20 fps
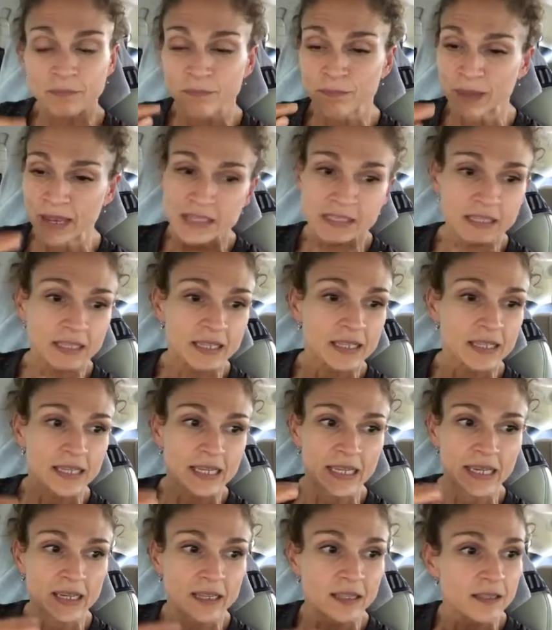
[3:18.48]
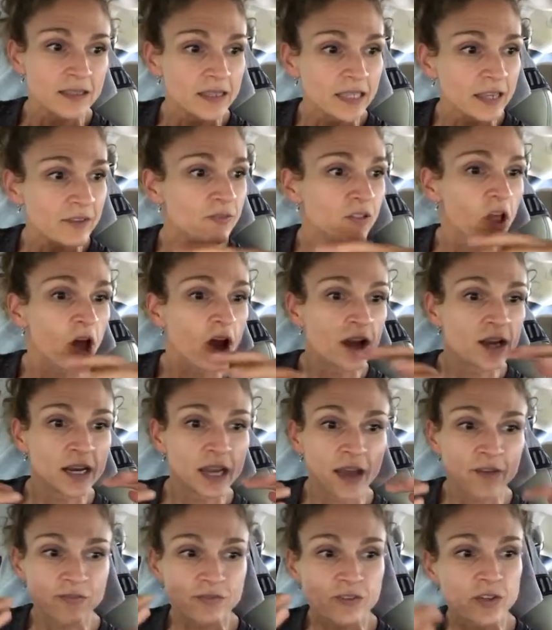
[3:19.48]
basically live long
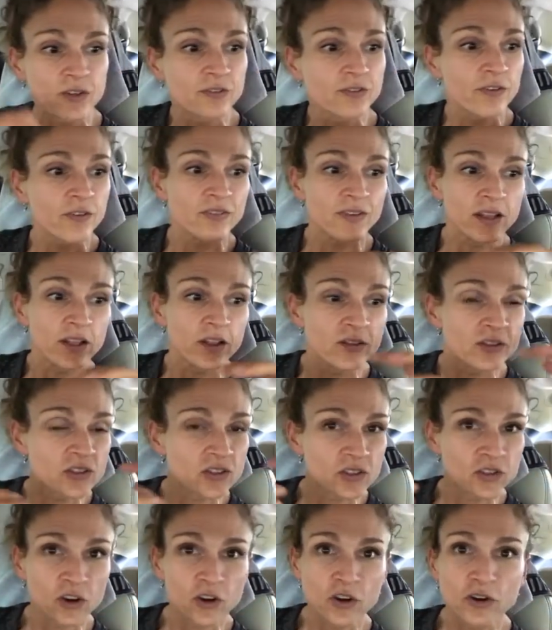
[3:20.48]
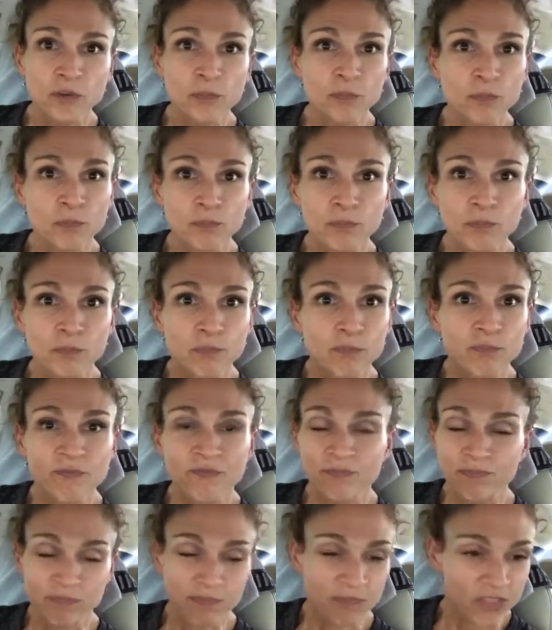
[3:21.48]
enough to fulfill certain
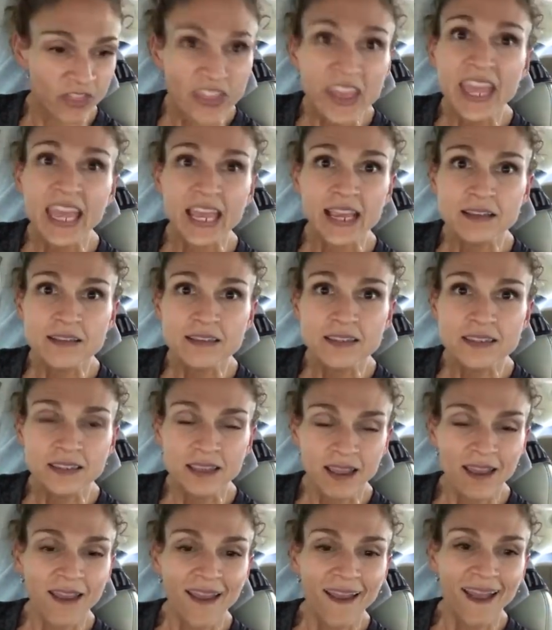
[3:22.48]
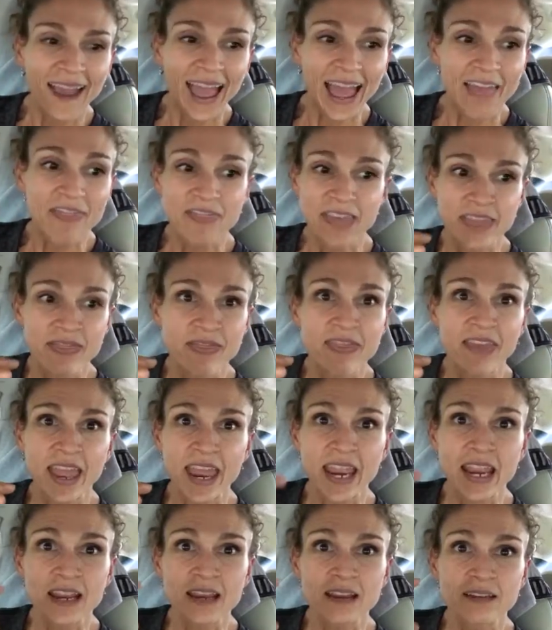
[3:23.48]
things, and then
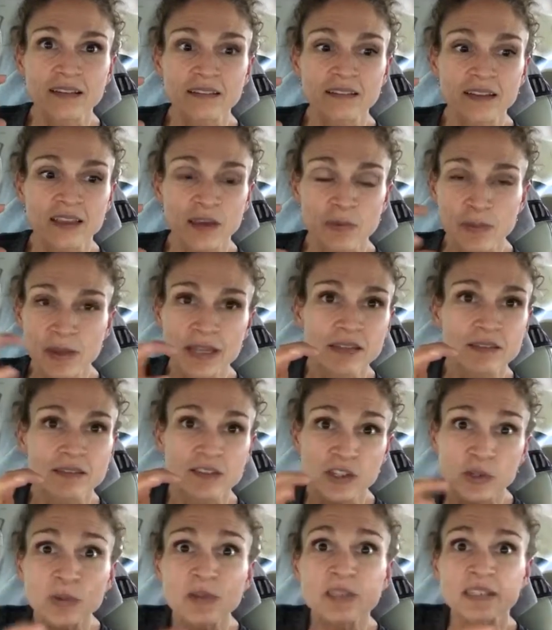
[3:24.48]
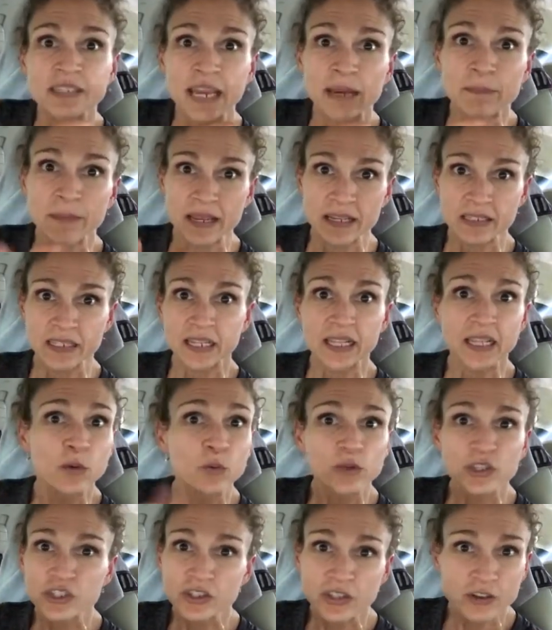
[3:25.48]
they commit suicide, basically,
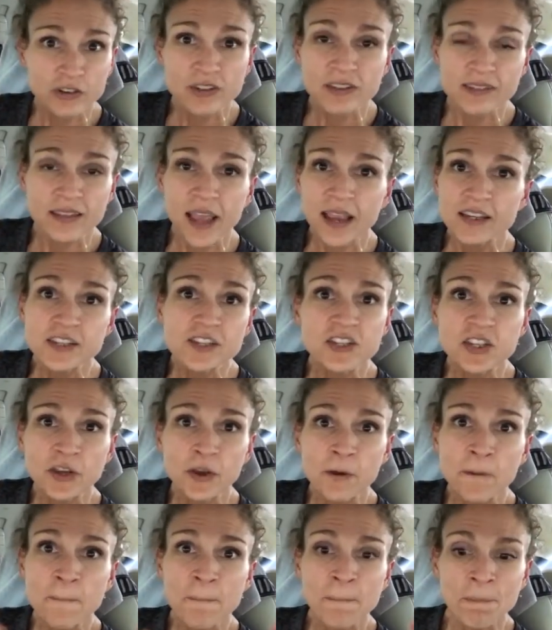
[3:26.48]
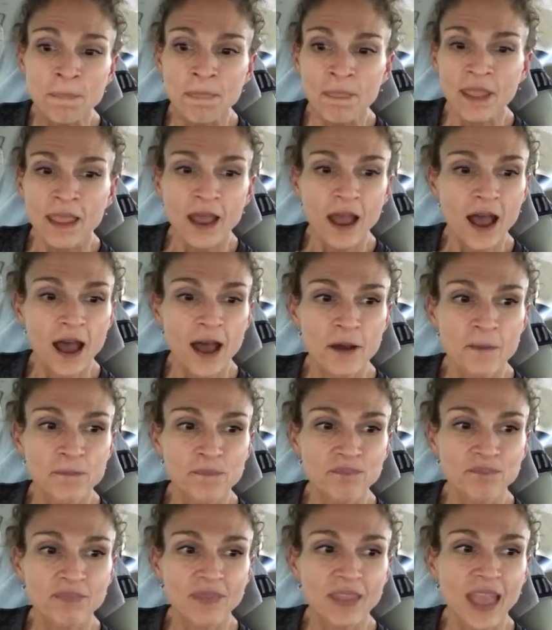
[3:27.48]
which they're designed to do.
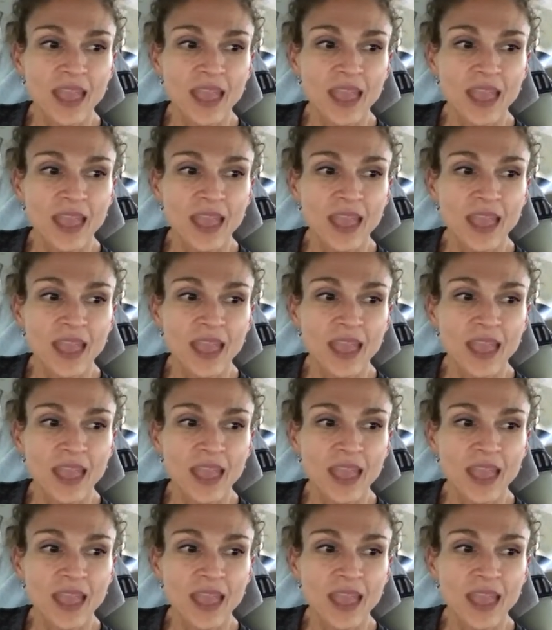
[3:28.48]
And